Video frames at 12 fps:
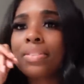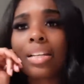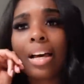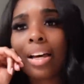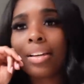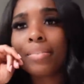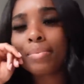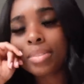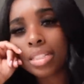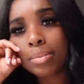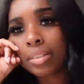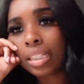time
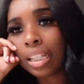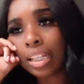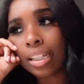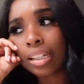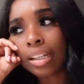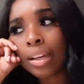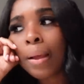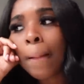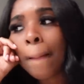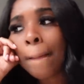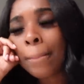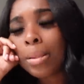to be like
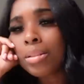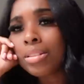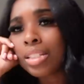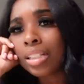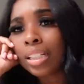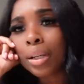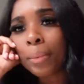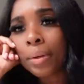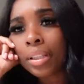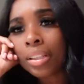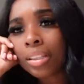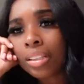dealing
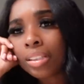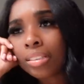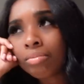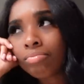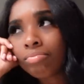with